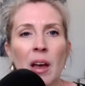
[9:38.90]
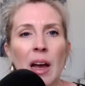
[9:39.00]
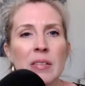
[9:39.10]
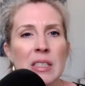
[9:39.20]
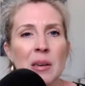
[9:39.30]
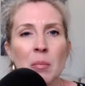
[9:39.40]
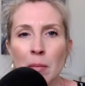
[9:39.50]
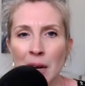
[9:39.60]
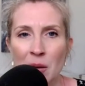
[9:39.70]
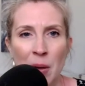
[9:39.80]
I've seen
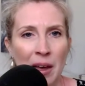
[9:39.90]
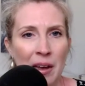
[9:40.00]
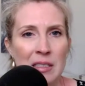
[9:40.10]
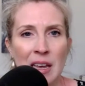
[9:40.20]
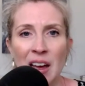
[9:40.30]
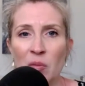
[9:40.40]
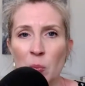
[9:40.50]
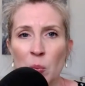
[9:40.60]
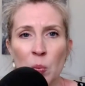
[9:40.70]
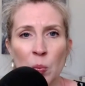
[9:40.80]
many pets have
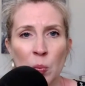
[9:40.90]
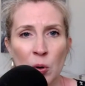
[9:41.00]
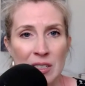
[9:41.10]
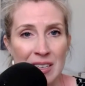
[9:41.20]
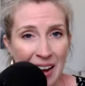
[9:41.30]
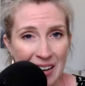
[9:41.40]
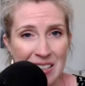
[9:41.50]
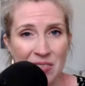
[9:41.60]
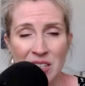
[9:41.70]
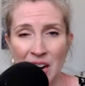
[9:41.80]

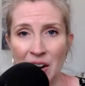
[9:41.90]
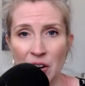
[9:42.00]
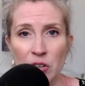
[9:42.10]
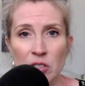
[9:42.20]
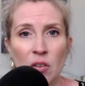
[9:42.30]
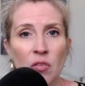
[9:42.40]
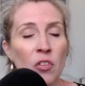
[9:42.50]
protective titers